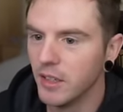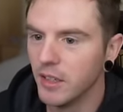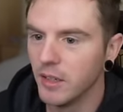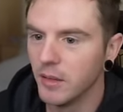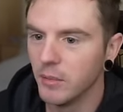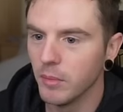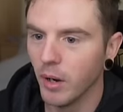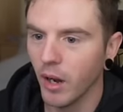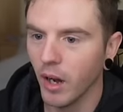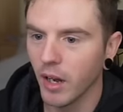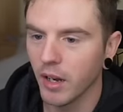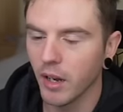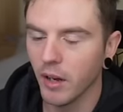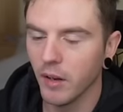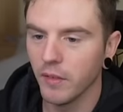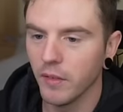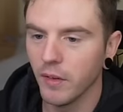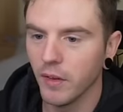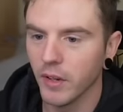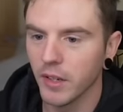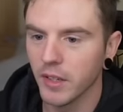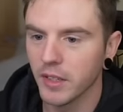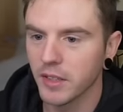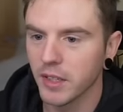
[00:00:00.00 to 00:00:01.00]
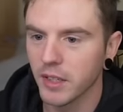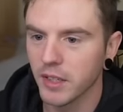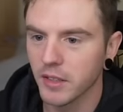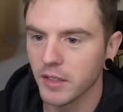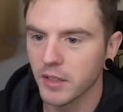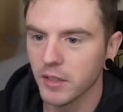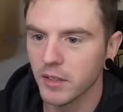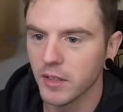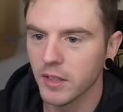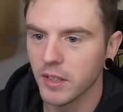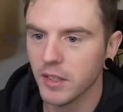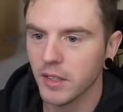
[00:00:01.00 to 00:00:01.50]
But I can't fold ace king
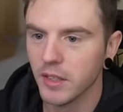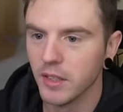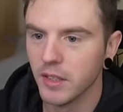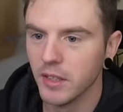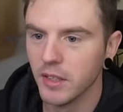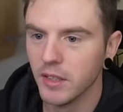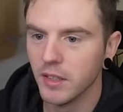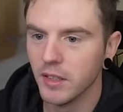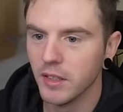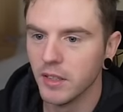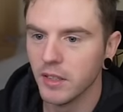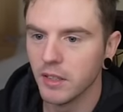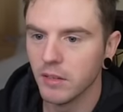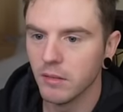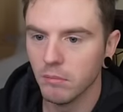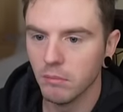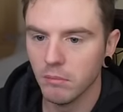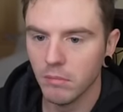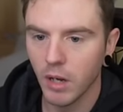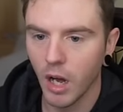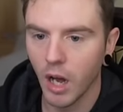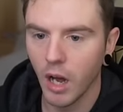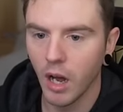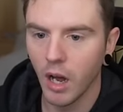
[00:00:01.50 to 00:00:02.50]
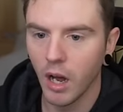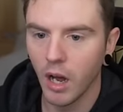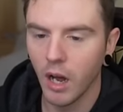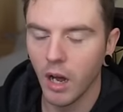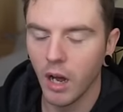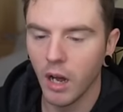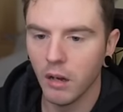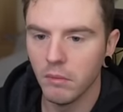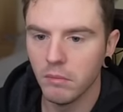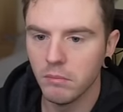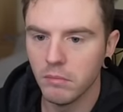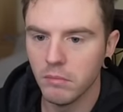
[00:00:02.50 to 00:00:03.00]
suited. Sir?